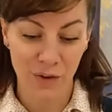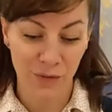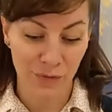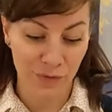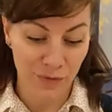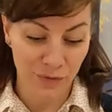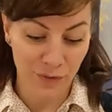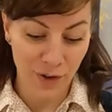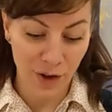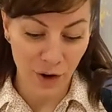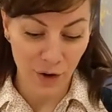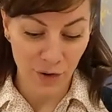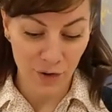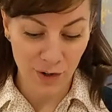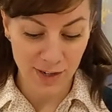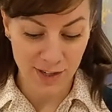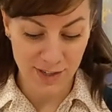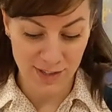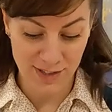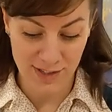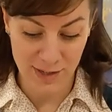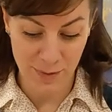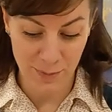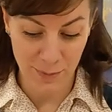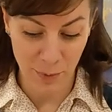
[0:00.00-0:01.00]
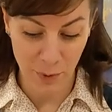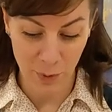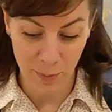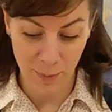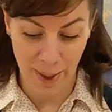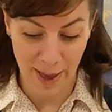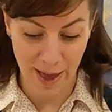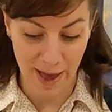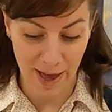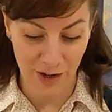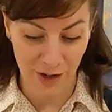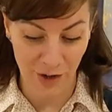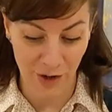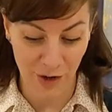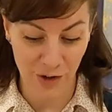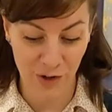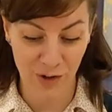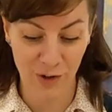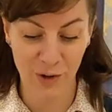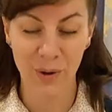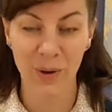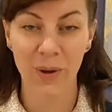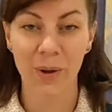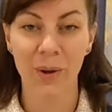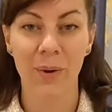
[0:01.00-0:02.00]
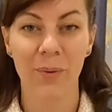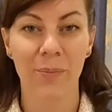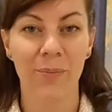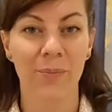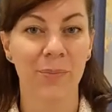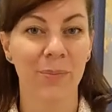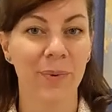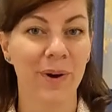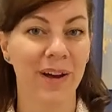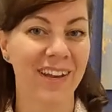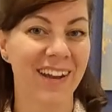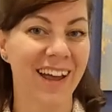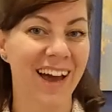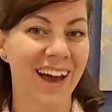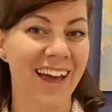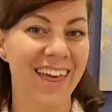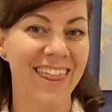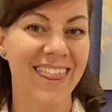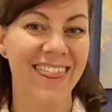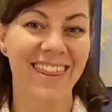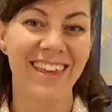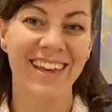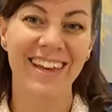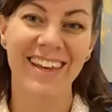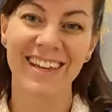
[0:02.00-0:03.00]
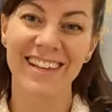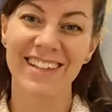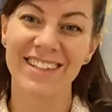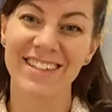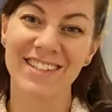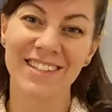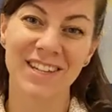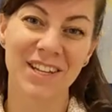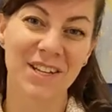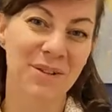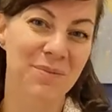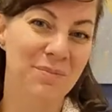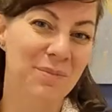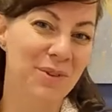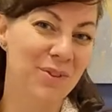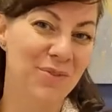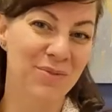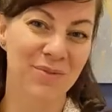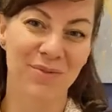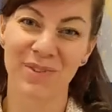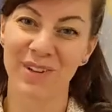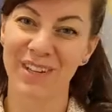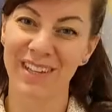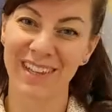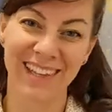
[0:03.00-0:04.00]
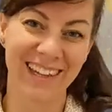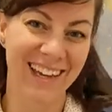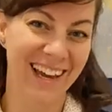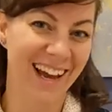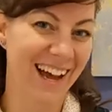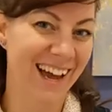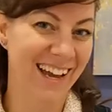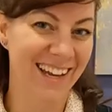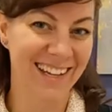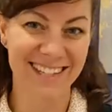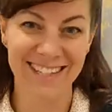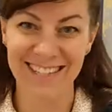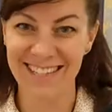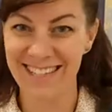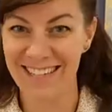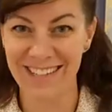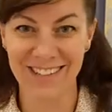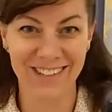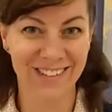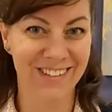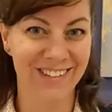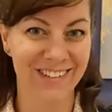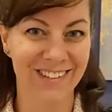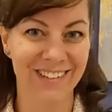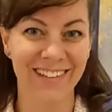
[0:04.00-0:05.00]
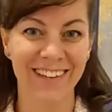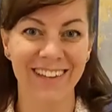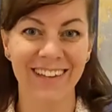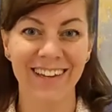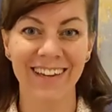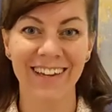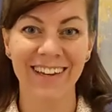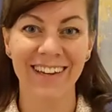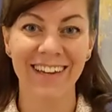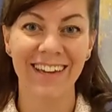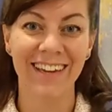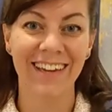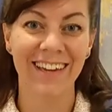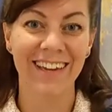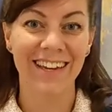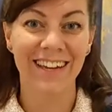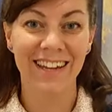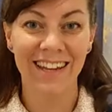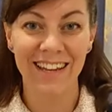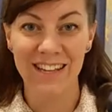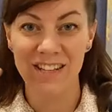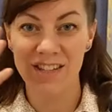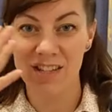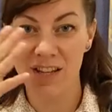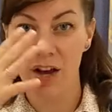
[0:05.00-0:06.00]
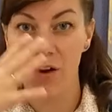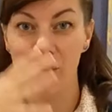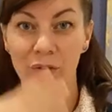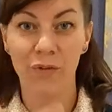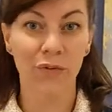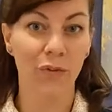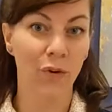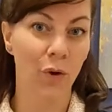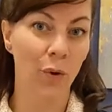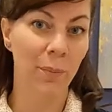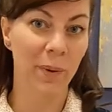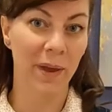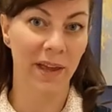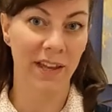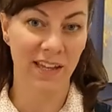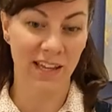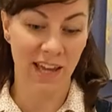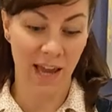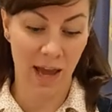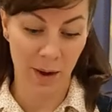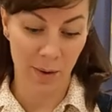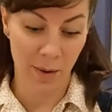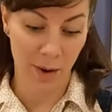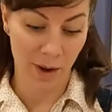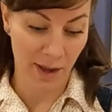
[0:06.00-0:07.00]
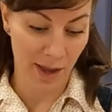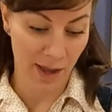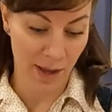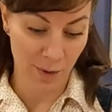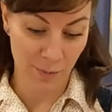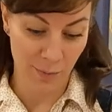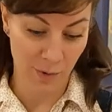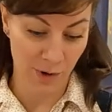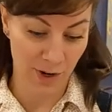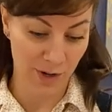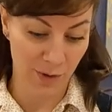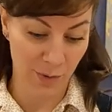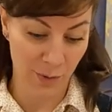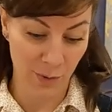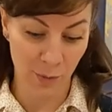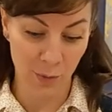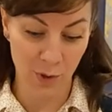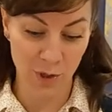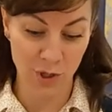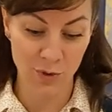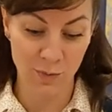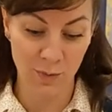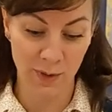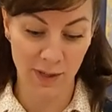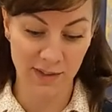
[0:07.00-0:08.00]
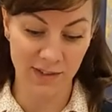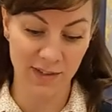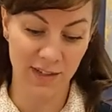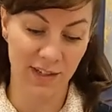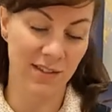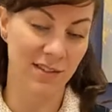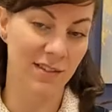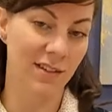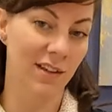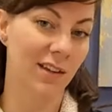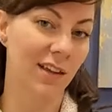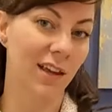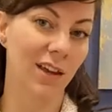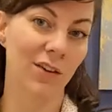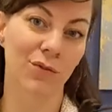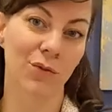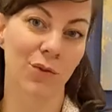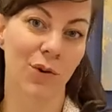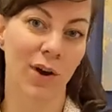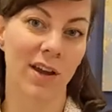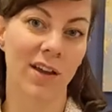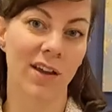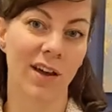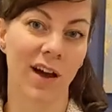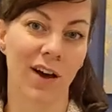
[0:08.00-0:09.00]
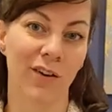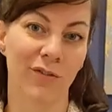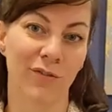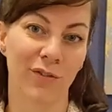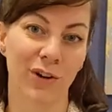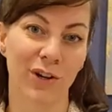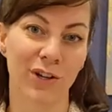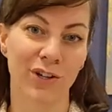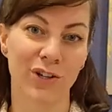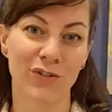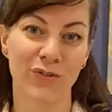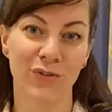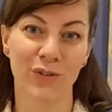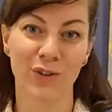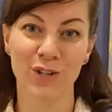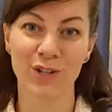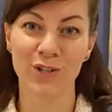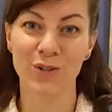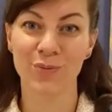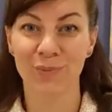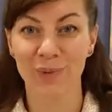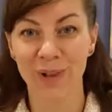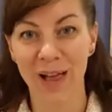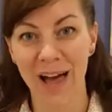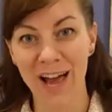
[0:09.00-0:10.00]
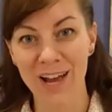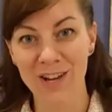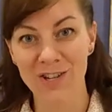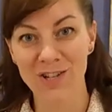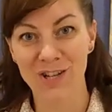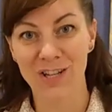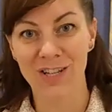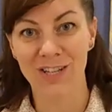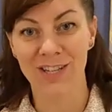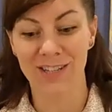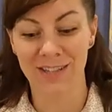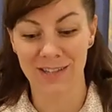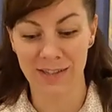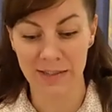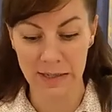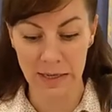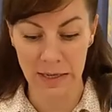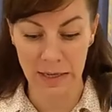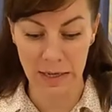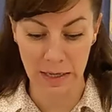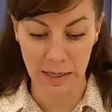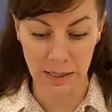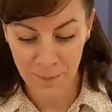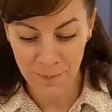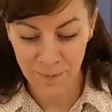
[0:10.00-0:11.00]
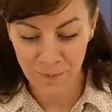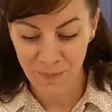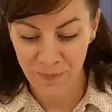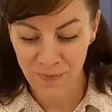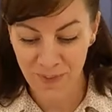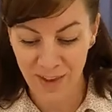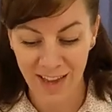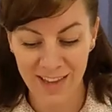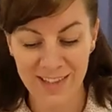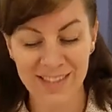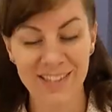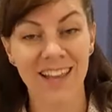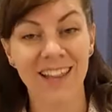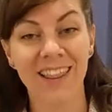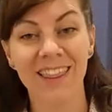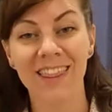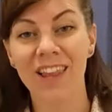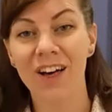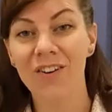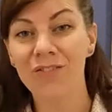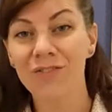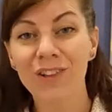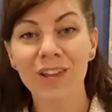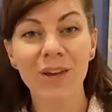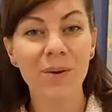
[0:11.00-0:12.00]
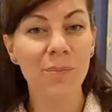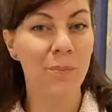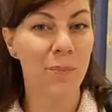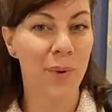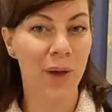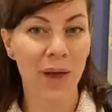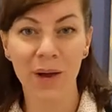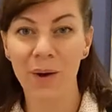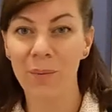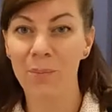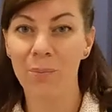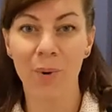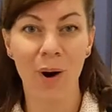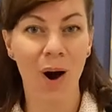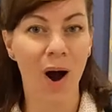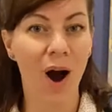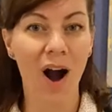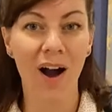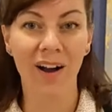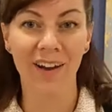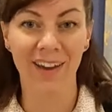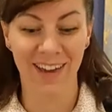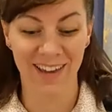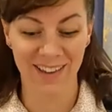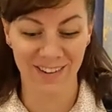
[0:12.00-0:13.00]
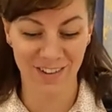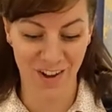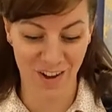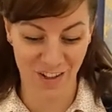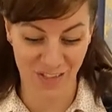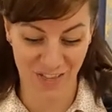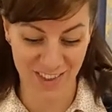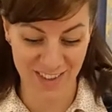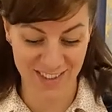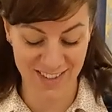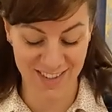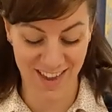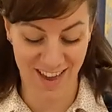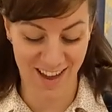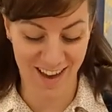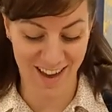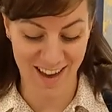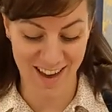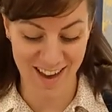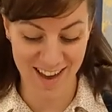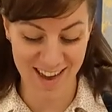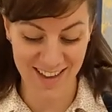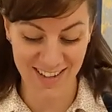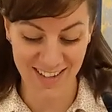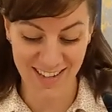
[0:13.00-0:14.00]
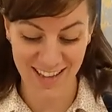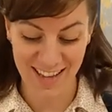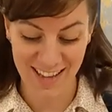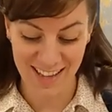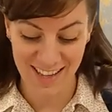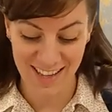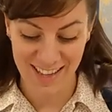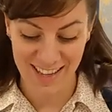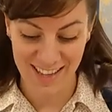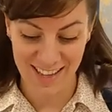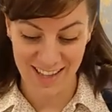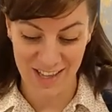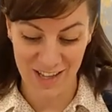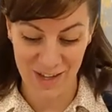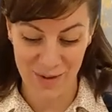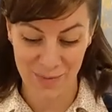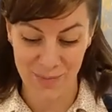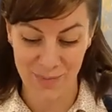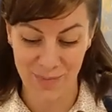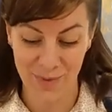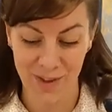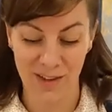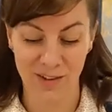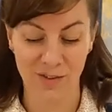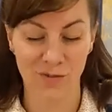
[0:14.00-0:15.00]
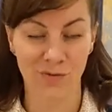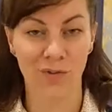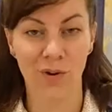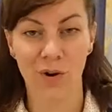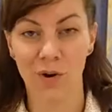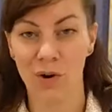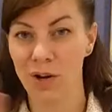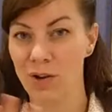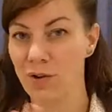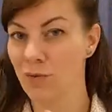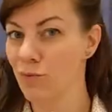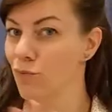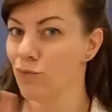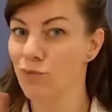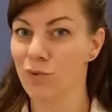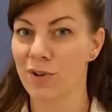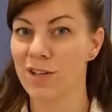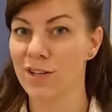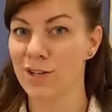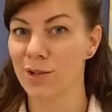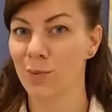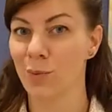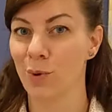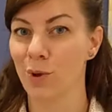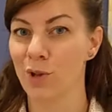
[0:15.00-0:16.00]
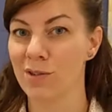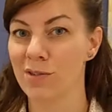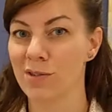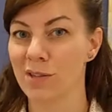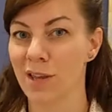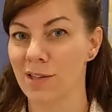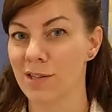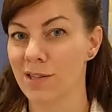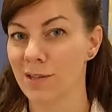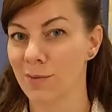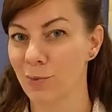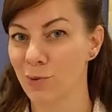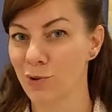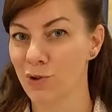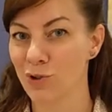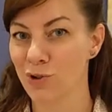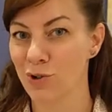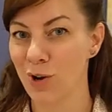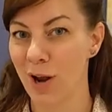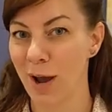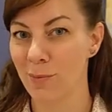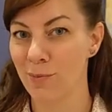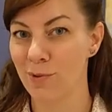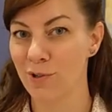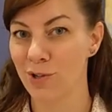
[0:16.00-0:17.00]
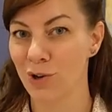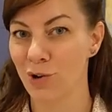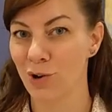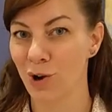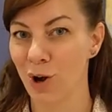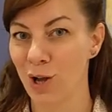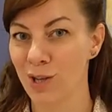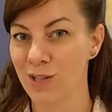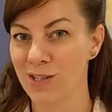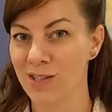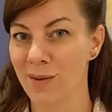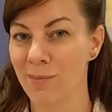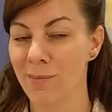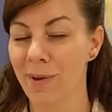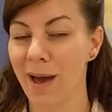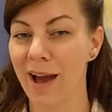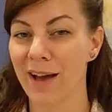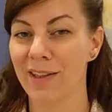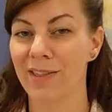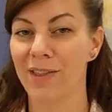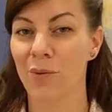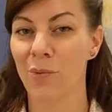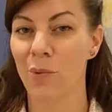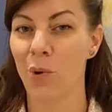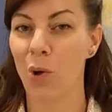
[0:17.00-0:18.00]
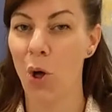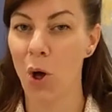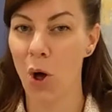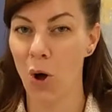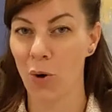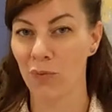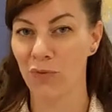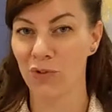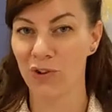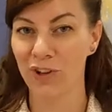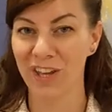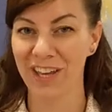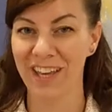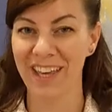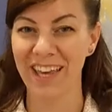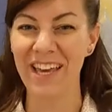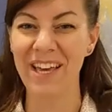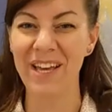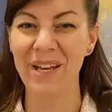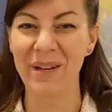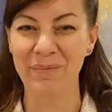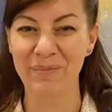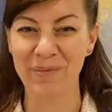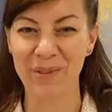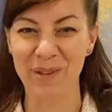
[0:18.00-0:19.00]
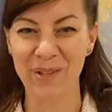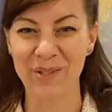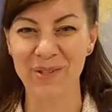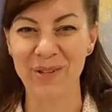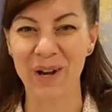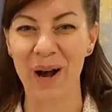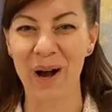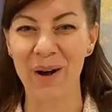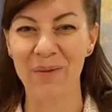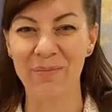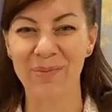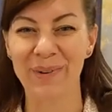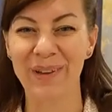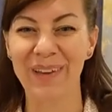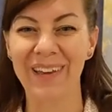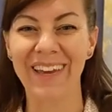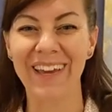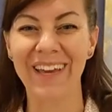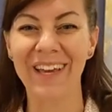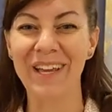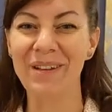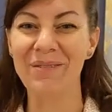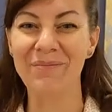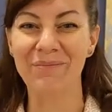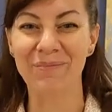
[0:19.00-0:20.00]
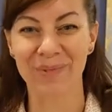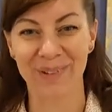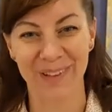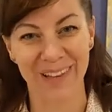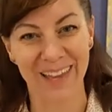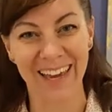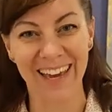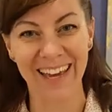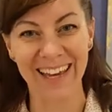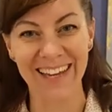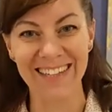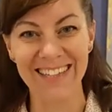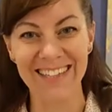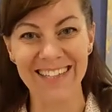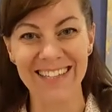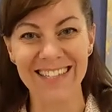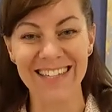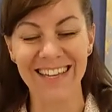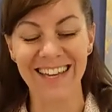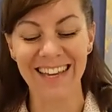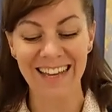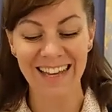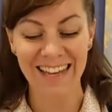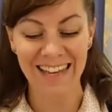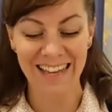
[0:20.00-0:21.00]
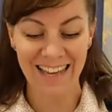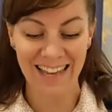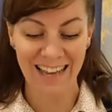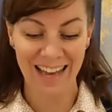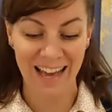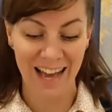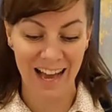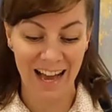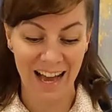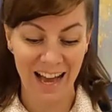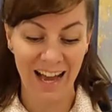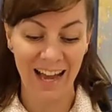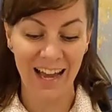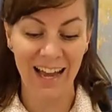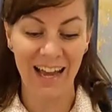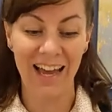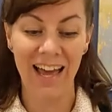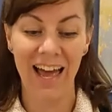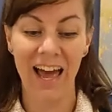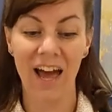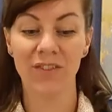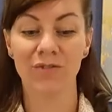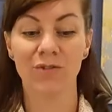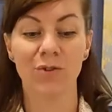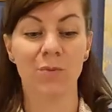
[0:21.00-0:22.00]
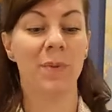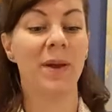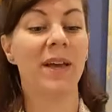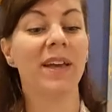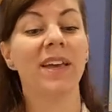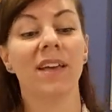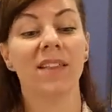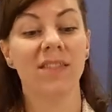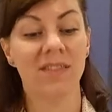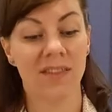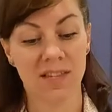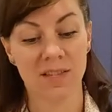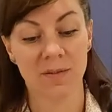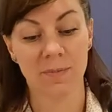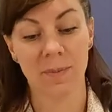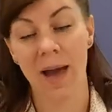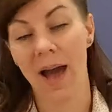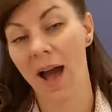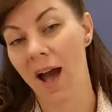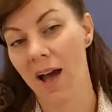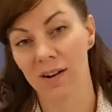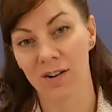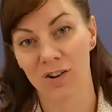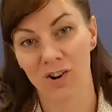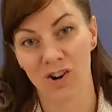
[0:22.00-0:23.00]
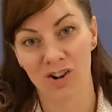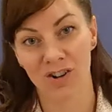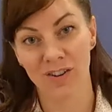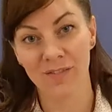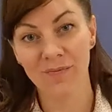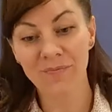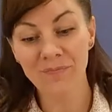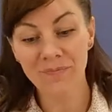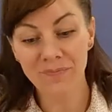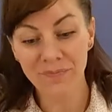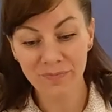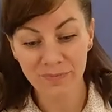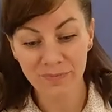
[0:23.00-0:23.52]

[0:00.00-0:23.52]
a very simple pattern, but I think it's going to be really ideal. It is a full penny apron, which means that it's going to give great coverage for splashes and has a lovely big pocket on the side and very reasonable and sensible straps across the back that will hopefully keep the top in place. After picking this pattern,